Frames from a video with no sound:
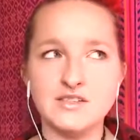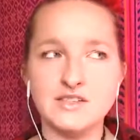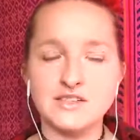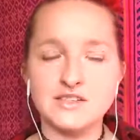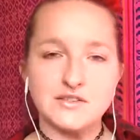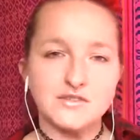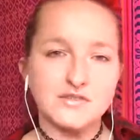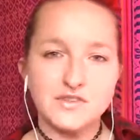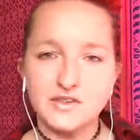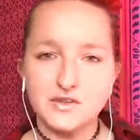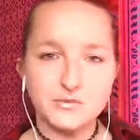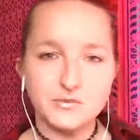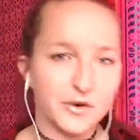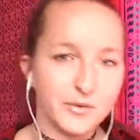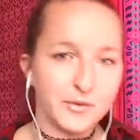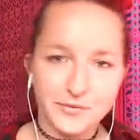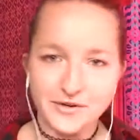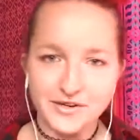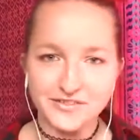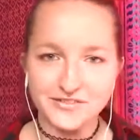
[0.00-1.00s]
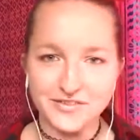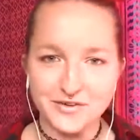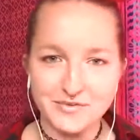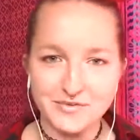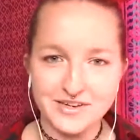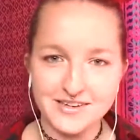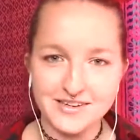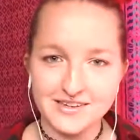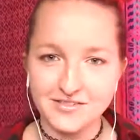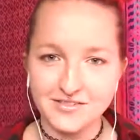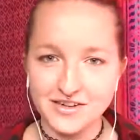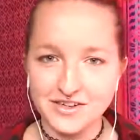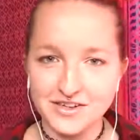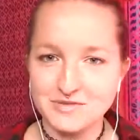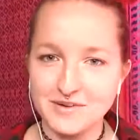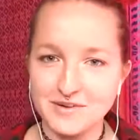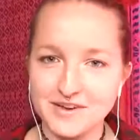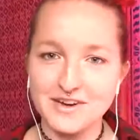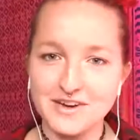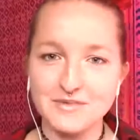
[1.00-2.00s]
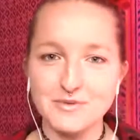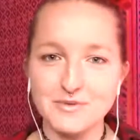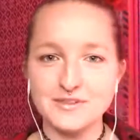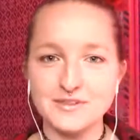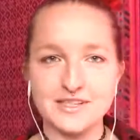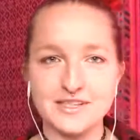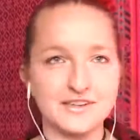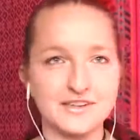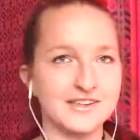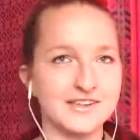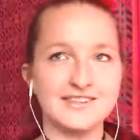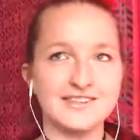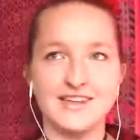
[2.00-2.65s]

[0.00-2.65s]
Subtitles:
doesn't feel appropriate for me to divulge my innermost secrets.